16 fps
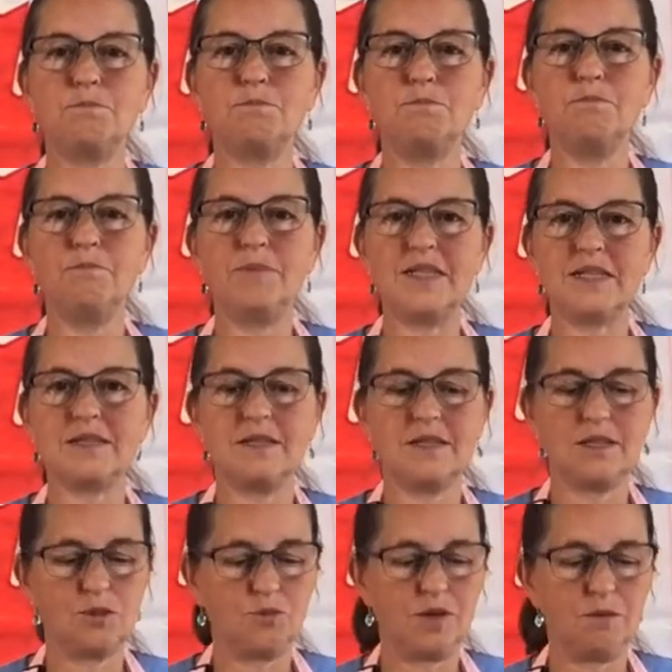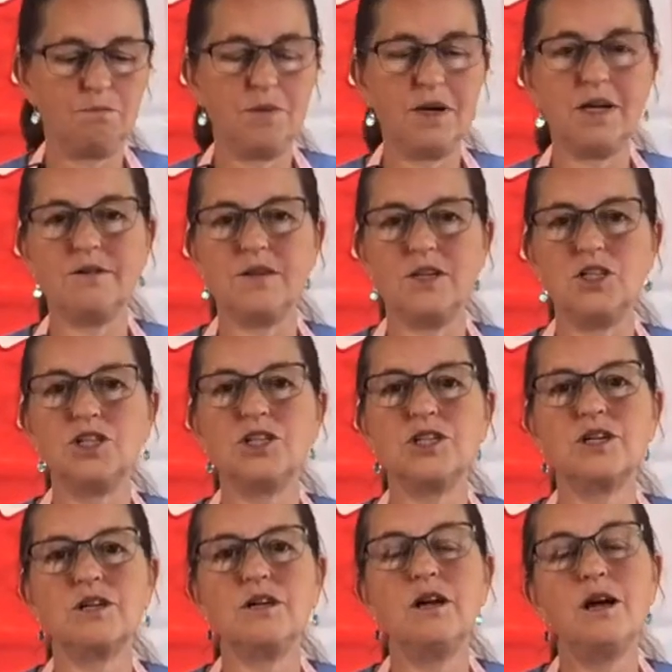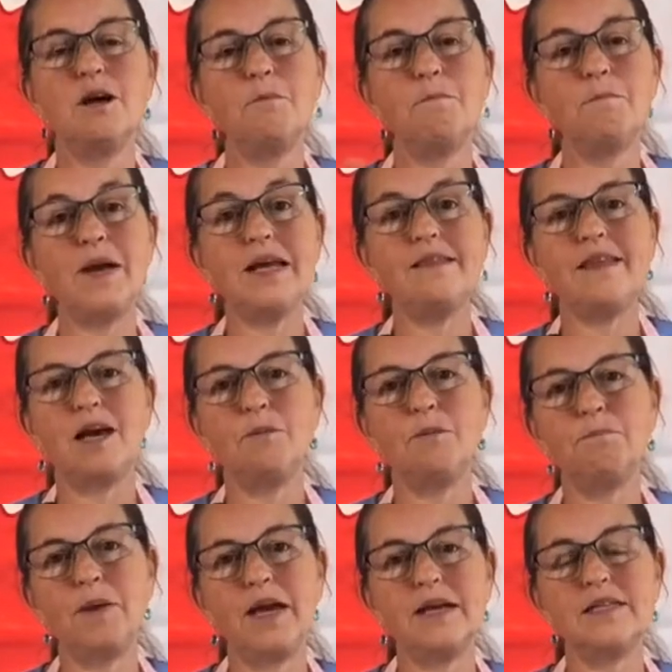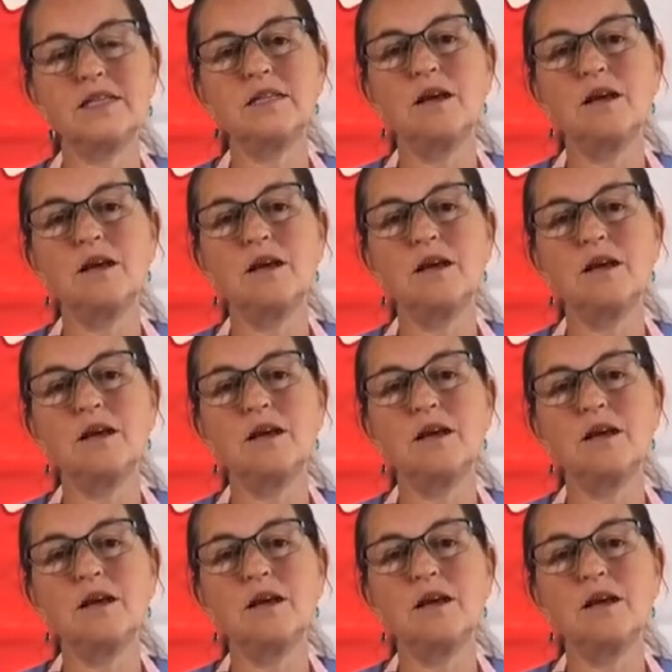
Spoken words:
biscuits with butter and sugar, made that base,